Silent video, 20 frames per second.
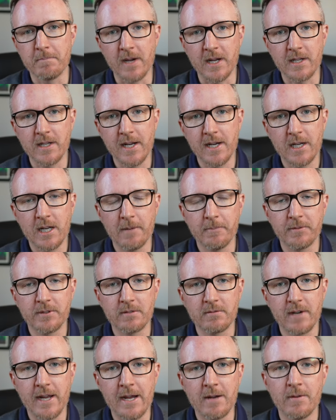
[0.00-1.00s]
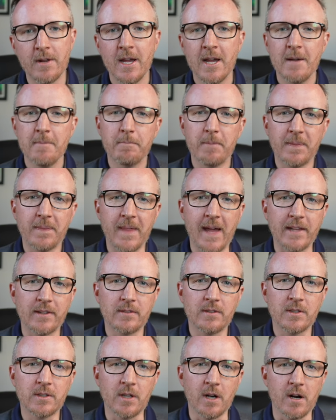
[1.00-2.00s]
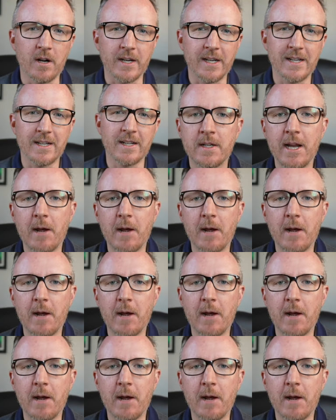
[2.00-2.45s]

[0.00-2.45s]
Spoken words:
Monday comes around, but that's the target.